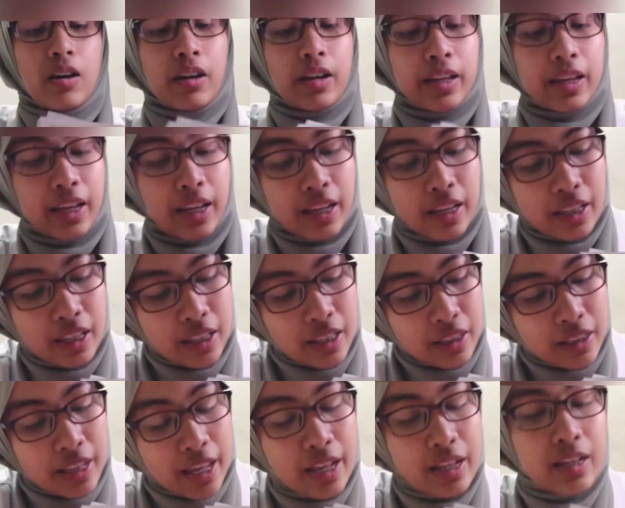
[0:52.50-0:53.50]
Okay,
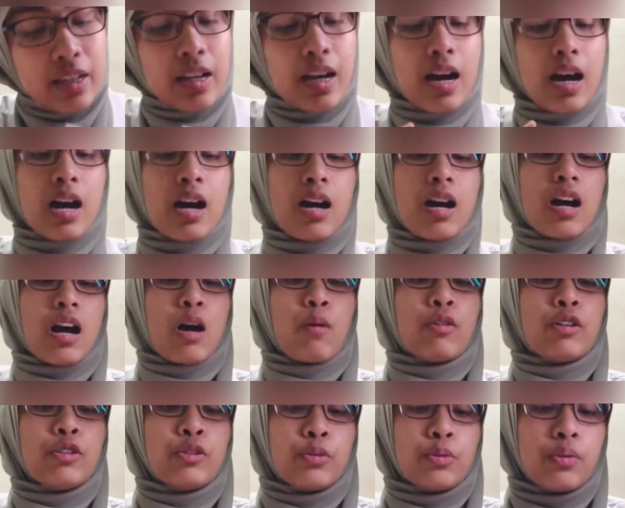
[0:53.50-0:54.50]
then
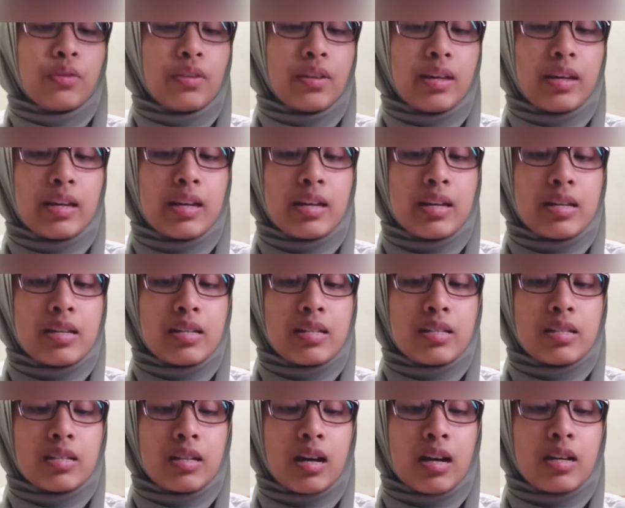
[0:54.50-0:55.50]
our tooth
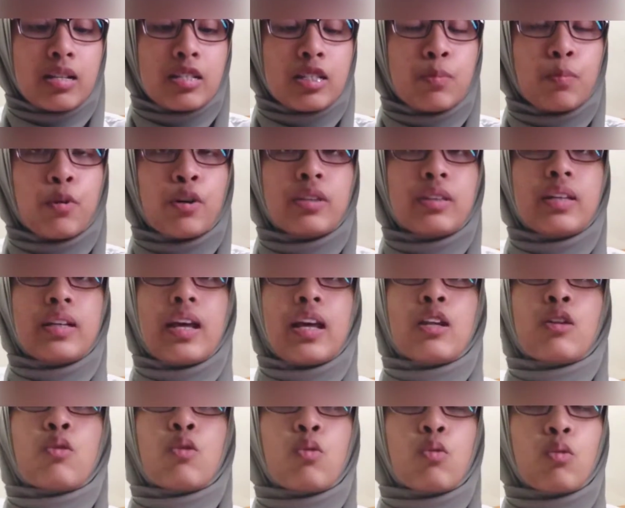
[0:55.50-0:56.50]
is supported
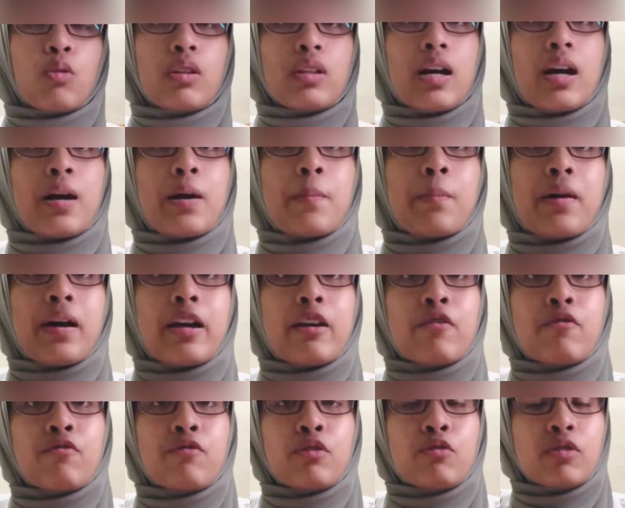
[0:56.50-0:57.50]
and held
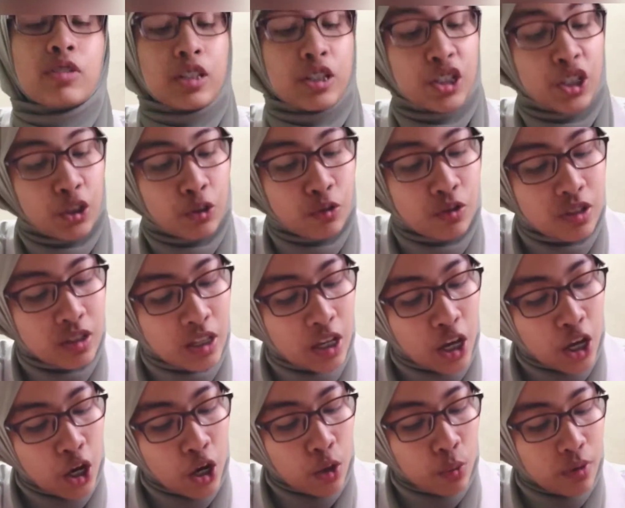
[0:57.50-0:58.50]
by a few tissues,
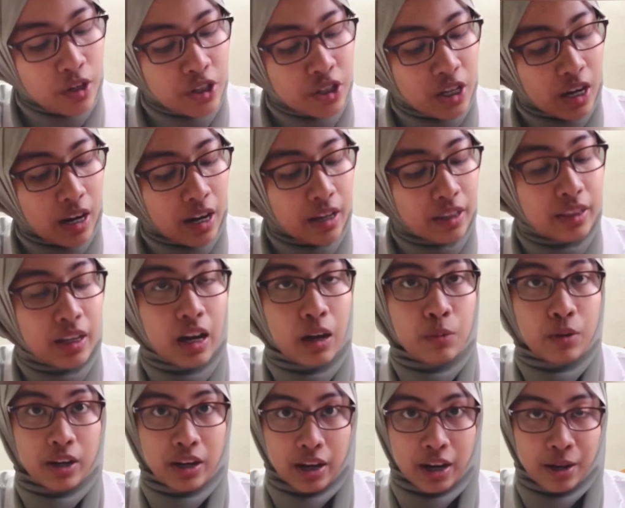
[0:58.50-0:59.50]
which are
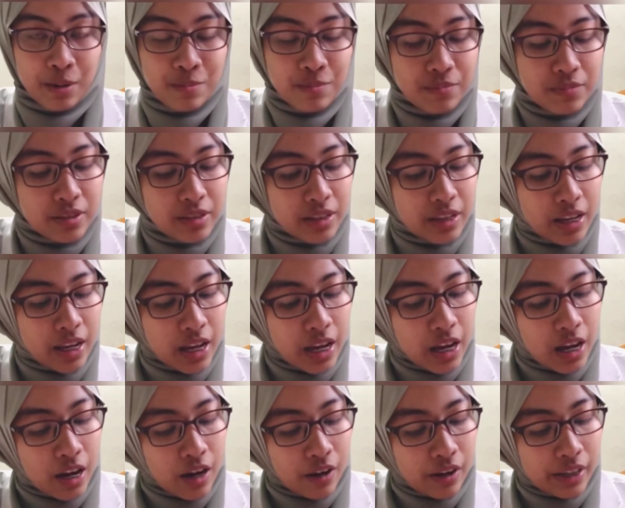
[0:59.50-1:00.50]
our gums,
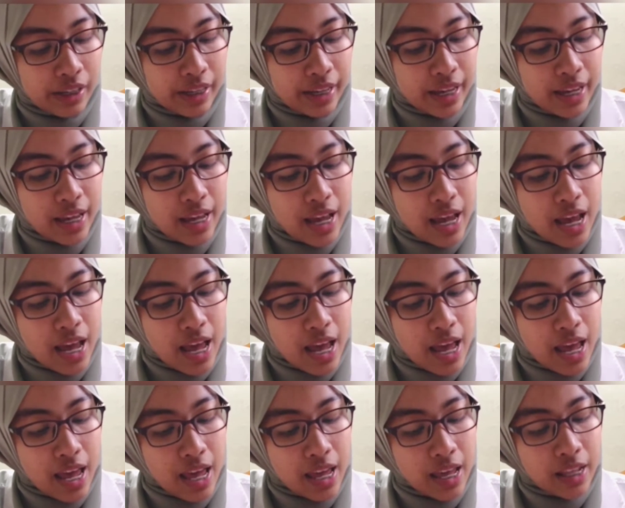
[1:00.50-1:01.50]
okay,
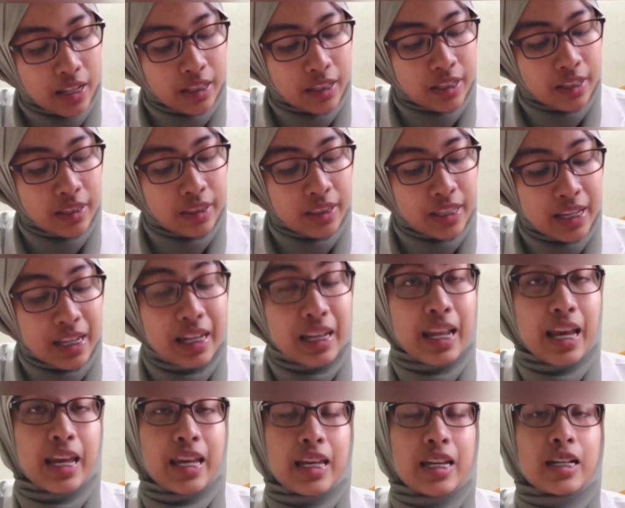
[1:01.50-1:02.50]
and the thin
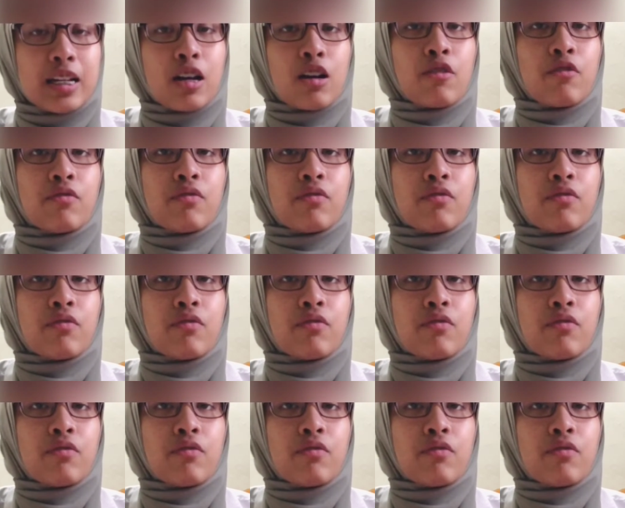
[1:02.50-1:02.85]
layer